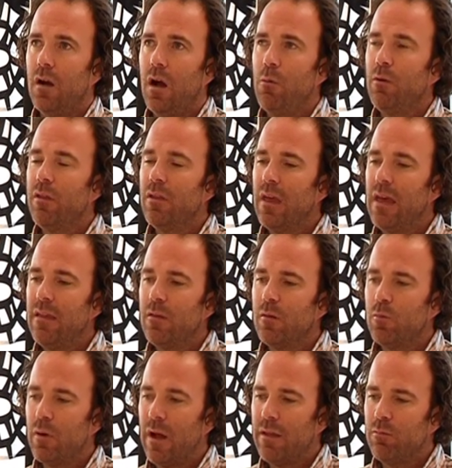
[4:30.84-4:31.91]
I would say that
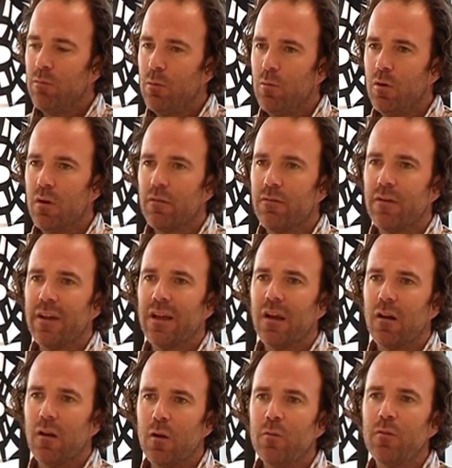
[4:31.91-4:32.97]
as we work very
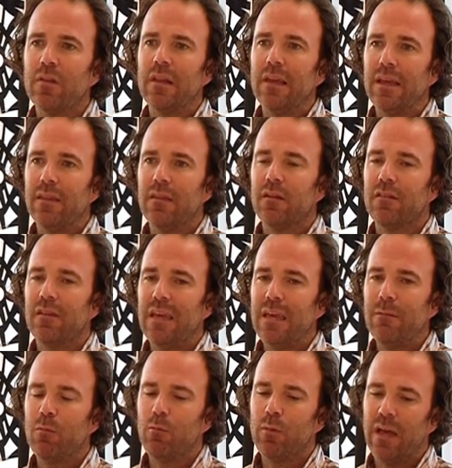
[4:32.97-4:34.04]
closely in the
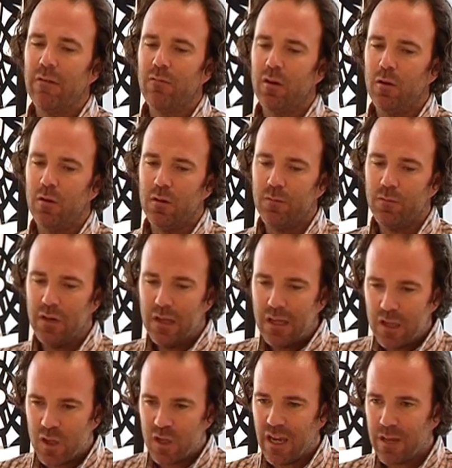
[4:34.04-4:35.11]
team and we have a lot of
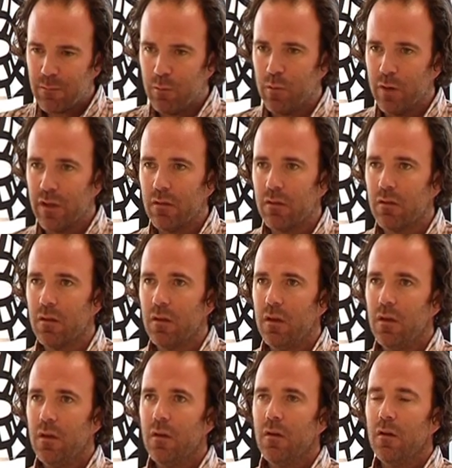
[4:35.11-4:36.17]
checkpoints,
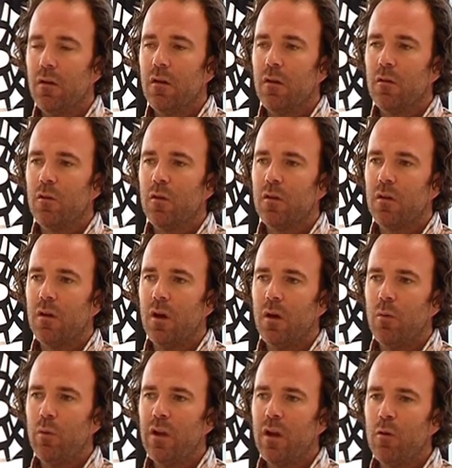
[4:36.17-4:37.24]

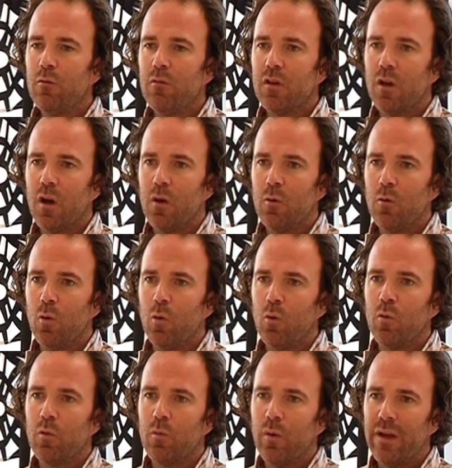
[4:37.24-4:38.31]
that we don't go
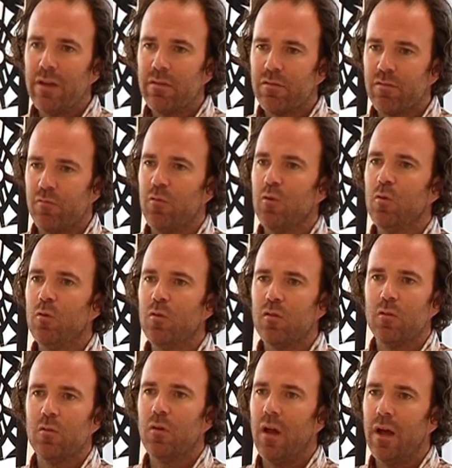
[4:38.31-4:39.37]
all the way through
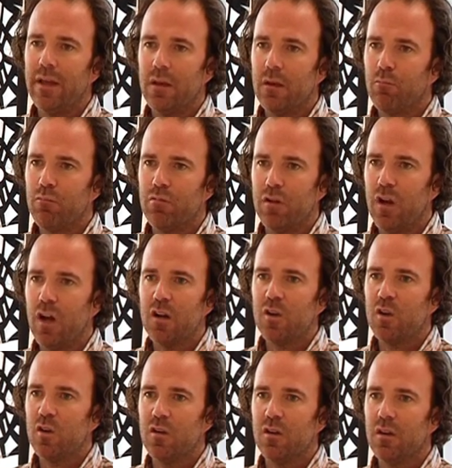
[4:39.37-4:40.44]
to like
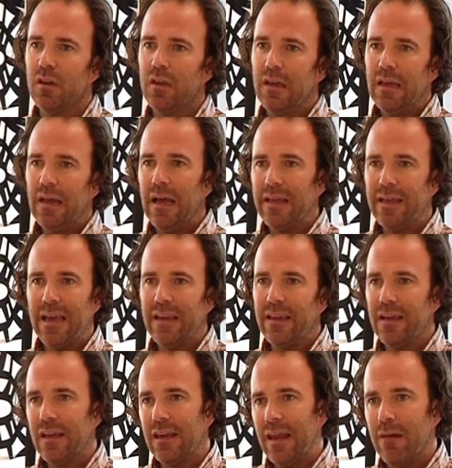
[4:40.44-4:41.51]
production and
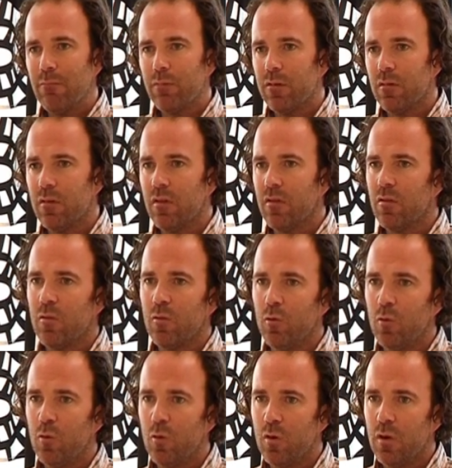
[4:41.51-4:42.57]
getting a lamp to the
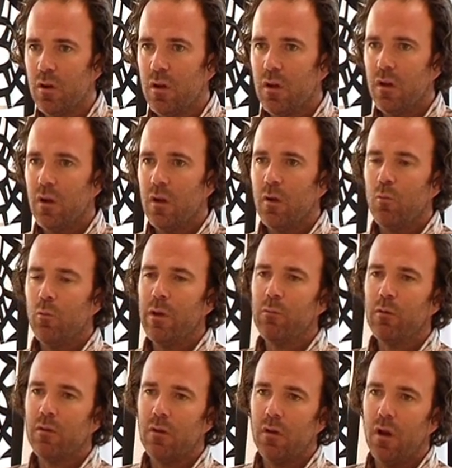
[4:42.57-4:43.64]
store. We
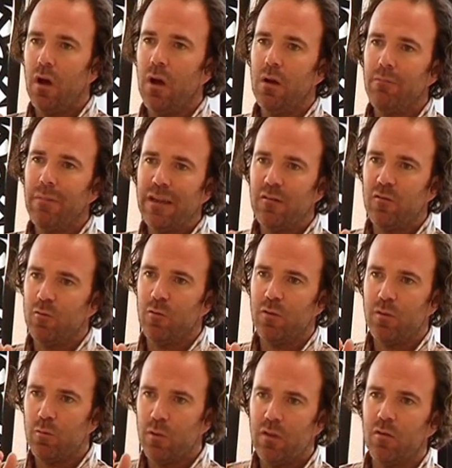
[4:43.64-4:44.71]
would make sure
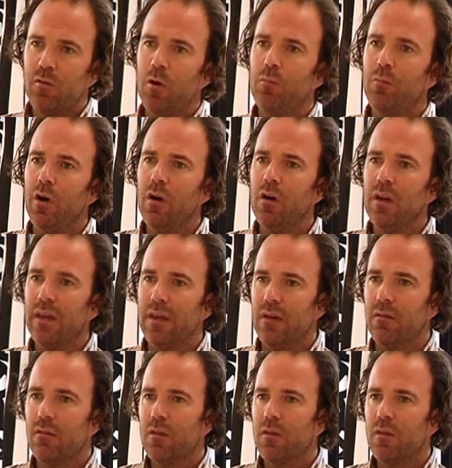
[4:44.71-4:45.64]
that we stop earlier.